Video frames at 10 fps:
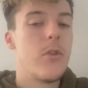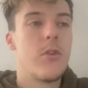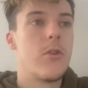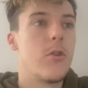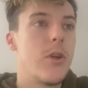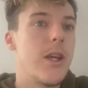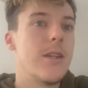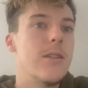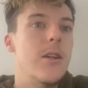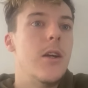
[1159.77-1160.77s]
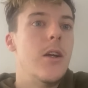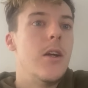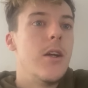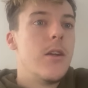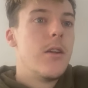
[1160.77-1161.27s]
So yeah,
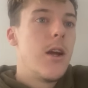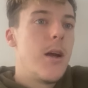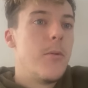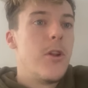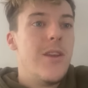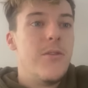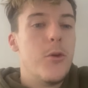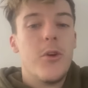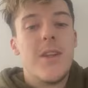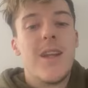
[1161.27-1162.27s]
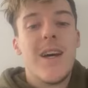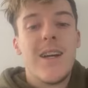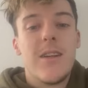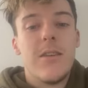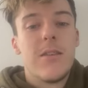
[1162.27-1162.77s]
I'm not leaving you all in the
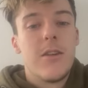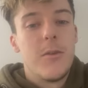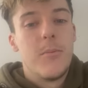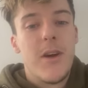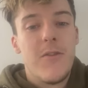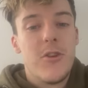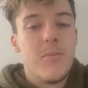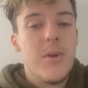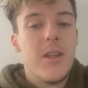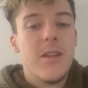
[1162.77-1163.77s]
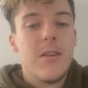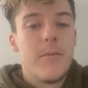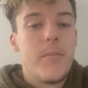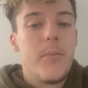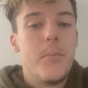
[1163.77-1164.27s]
dark. I've just been
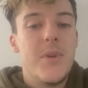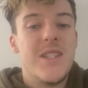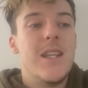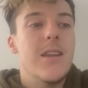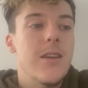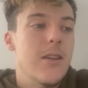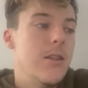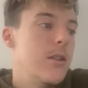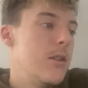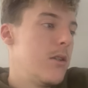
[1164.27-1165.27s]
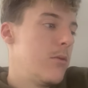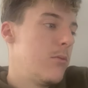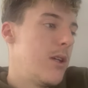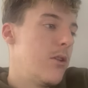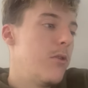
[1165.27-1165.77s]
busy.
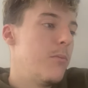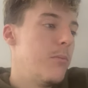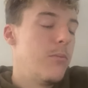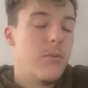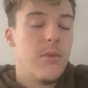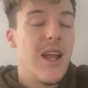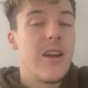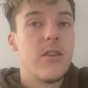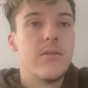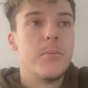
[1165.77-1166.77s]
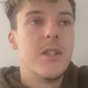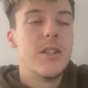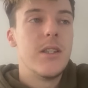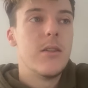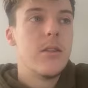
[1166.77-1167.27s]
Well, not lack of
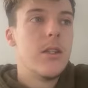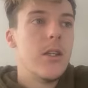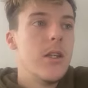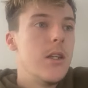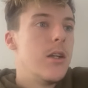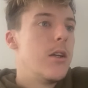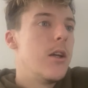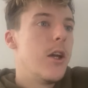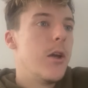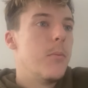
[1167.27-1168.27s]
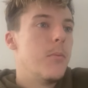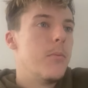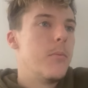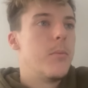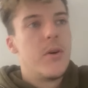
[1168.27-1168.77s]
busy.
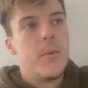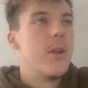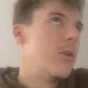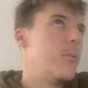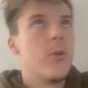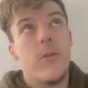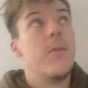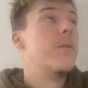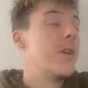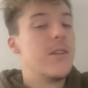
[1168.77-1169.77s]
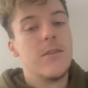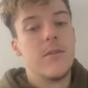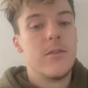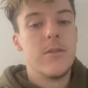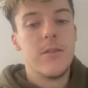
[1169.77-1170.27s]
But I've been up to other things.
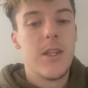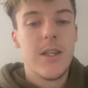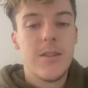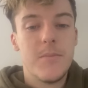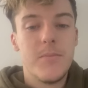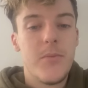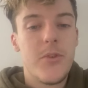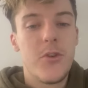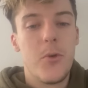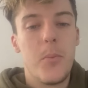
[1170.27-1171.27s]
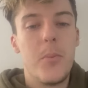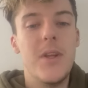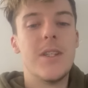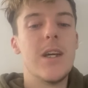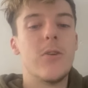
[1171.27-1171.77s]
And yeah. So
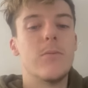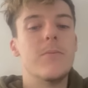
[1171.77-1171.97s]
peace out.